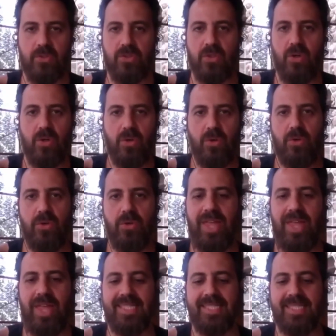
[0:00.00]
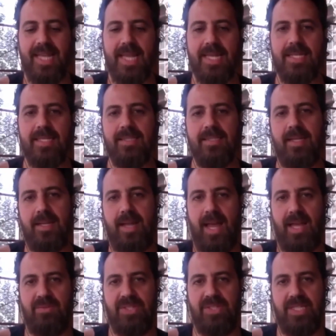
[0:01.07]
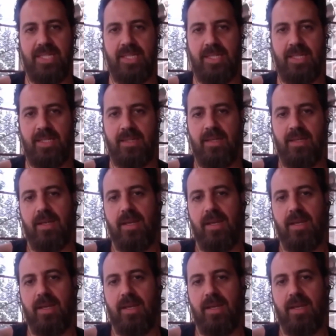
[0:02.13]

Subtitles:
So that said, is like I've seen